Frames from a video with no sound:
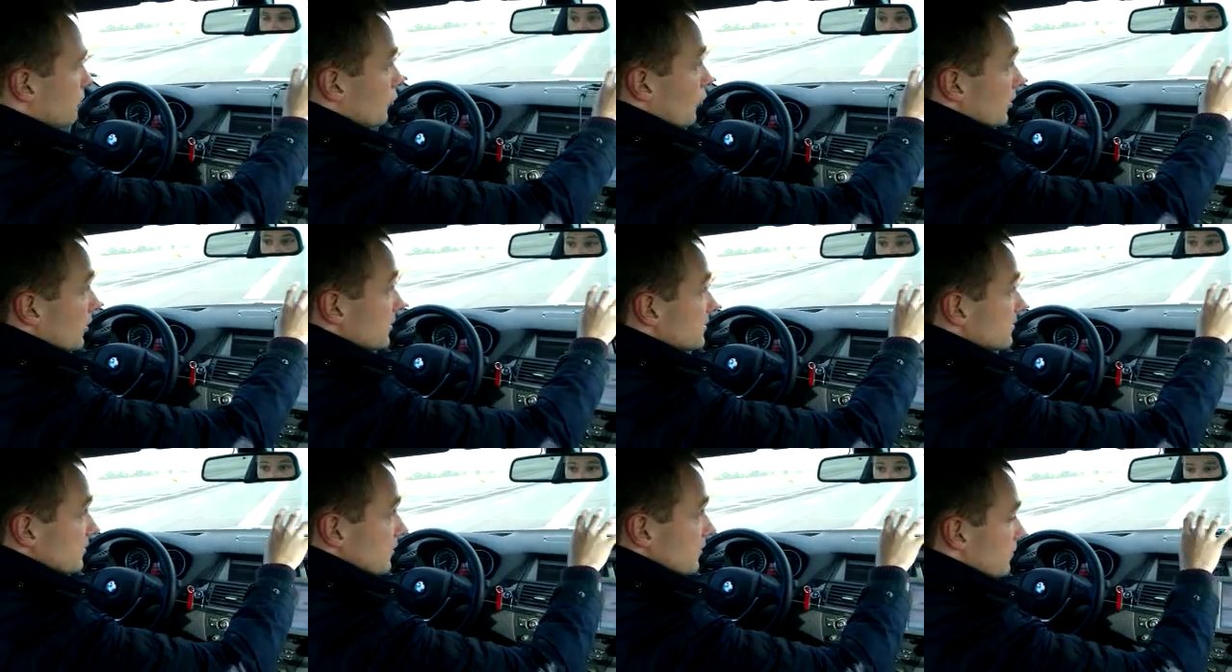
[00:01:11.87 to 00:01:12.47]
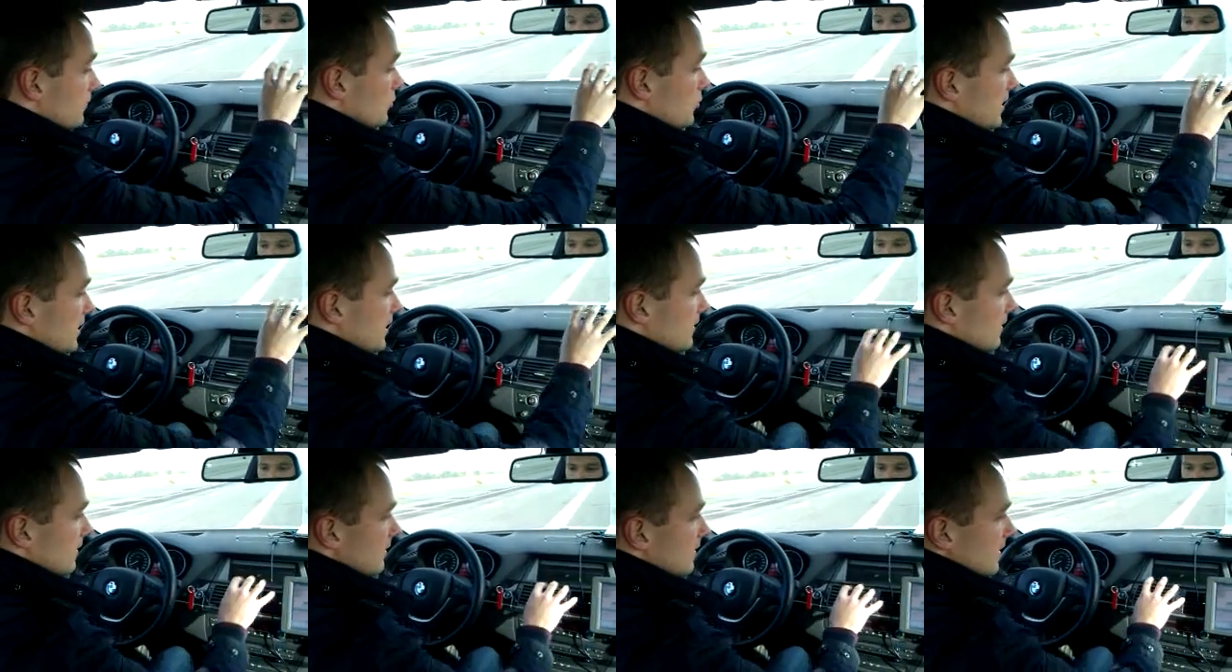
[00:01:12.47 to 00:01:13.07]
front of the
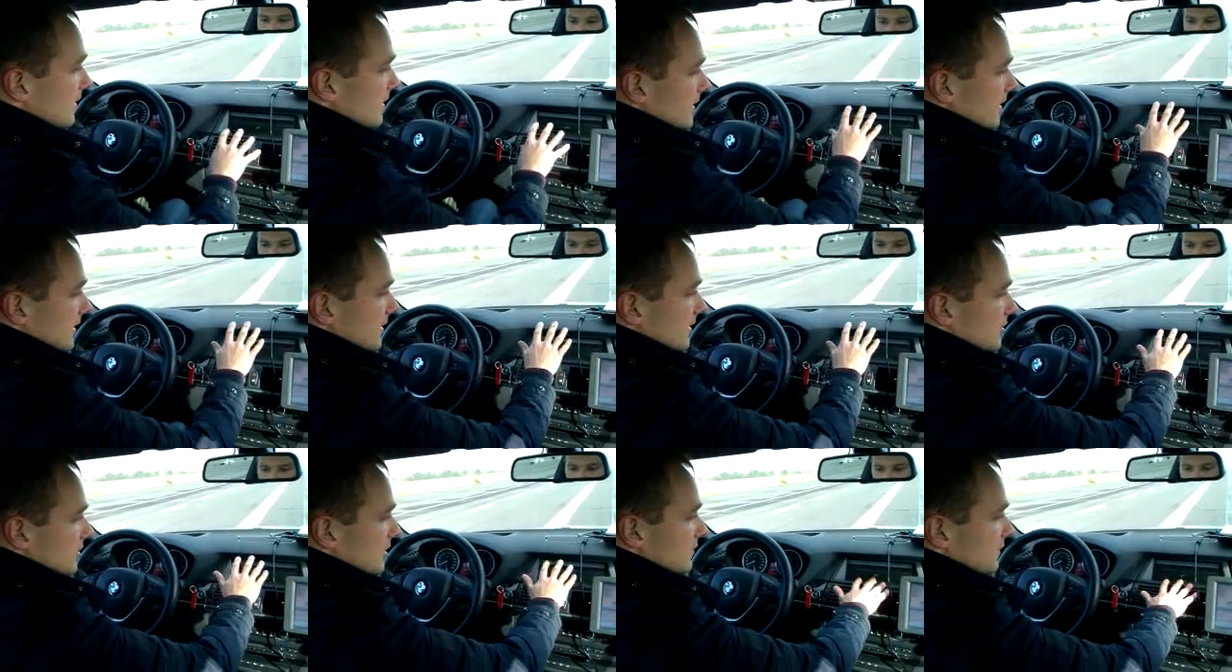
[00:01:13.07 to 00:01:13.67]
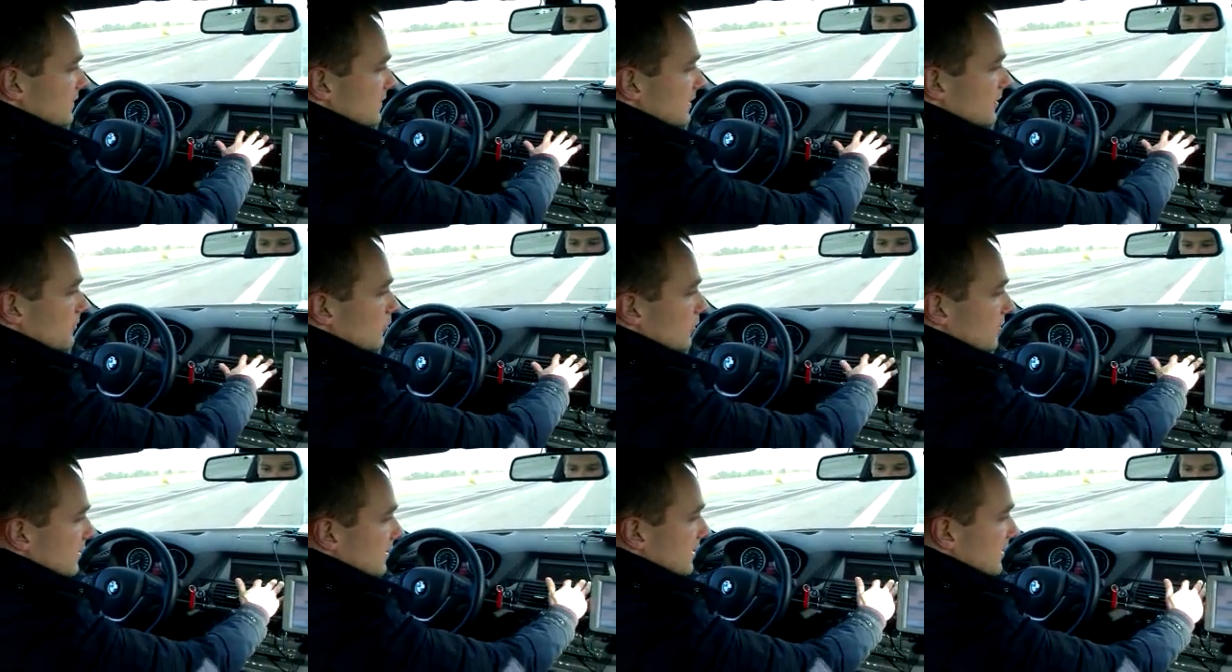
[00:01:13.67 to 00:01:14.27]
vehicle, and you can
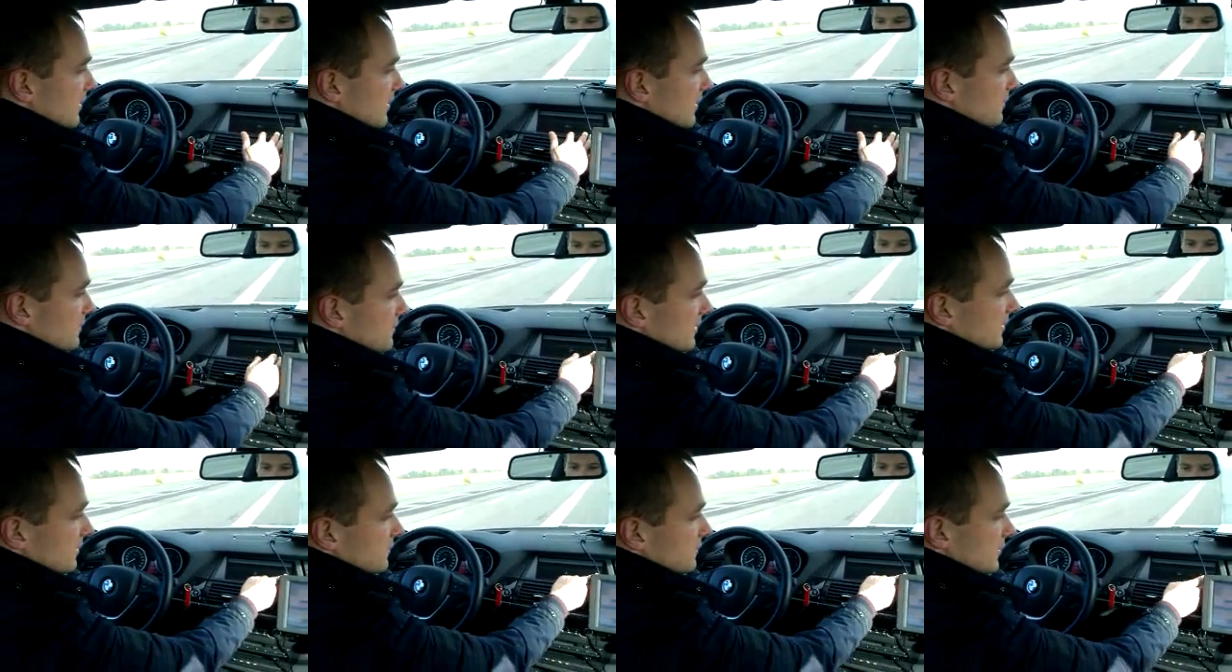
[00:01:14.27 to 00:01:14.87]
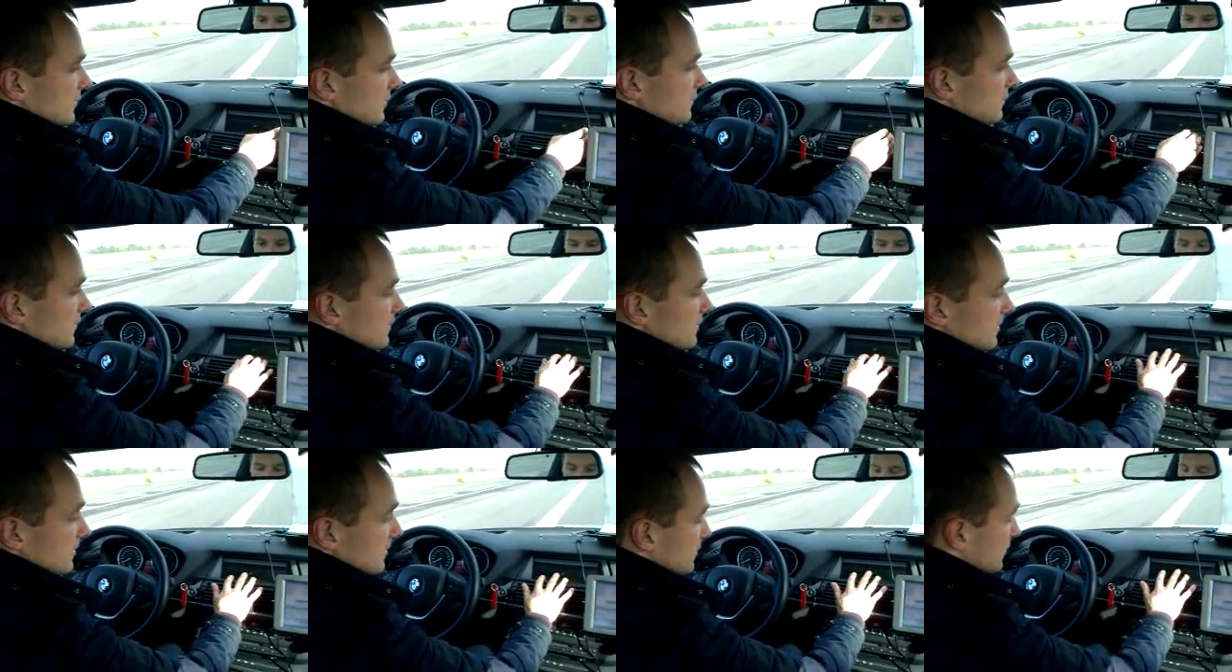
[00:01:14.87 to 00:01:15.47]
see what the laser scanner sees
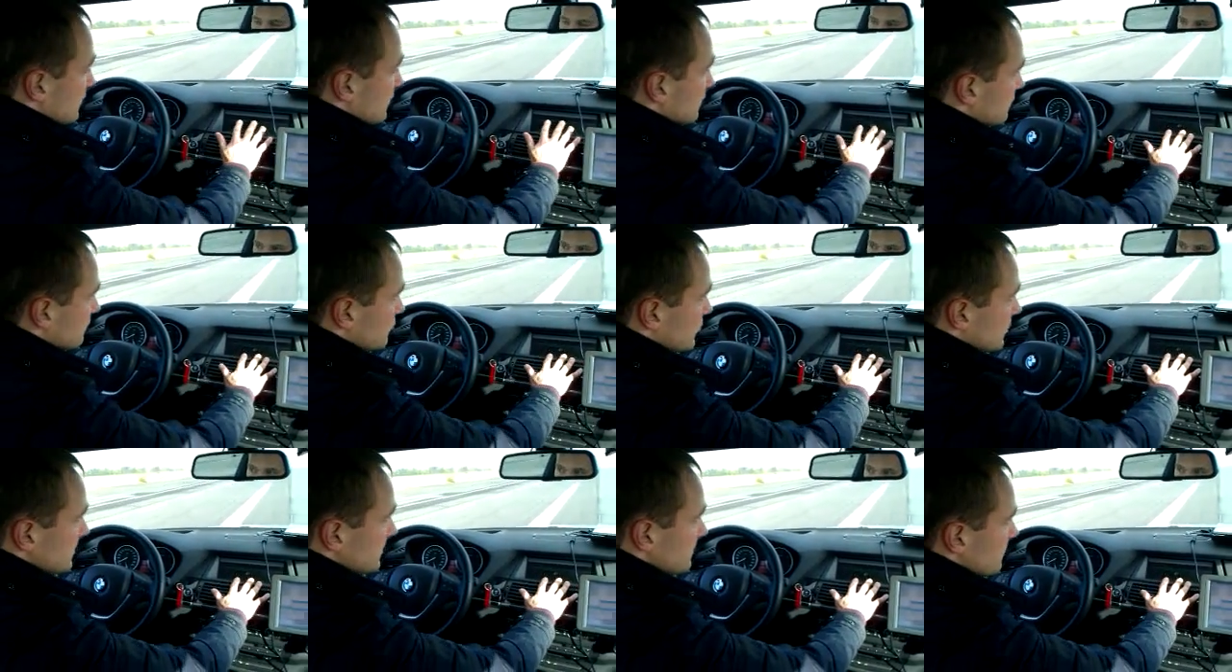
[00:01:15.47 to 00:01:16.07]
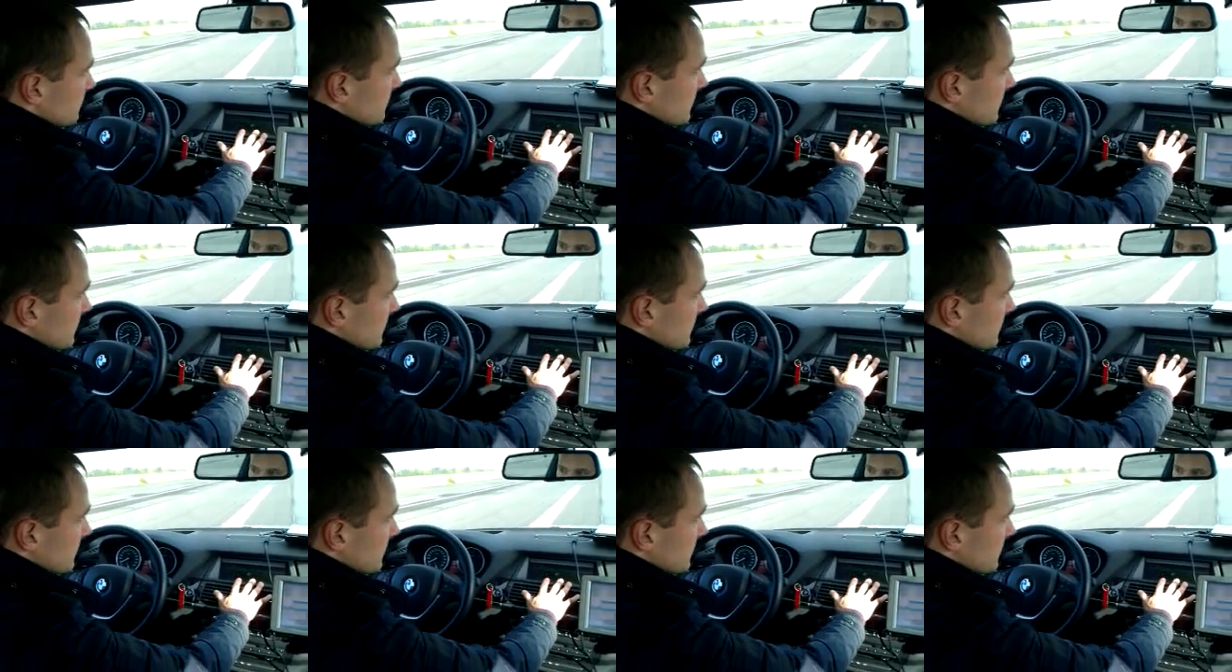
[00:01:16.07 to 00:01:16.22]
in this screen.